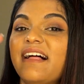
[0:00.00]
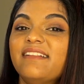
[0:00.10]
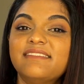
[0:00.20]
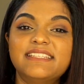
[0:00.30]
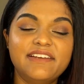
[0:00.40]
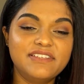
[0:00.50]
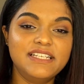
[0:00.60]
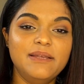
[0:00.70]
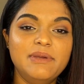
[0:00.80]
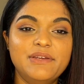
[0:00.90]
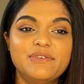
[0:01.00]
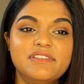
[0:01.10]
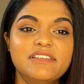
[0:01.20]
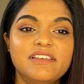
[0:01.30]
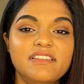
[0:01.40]
I'll definitely be
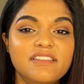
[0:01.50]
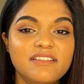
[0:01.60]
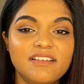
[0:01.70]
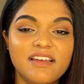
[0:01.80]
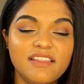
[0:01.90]
using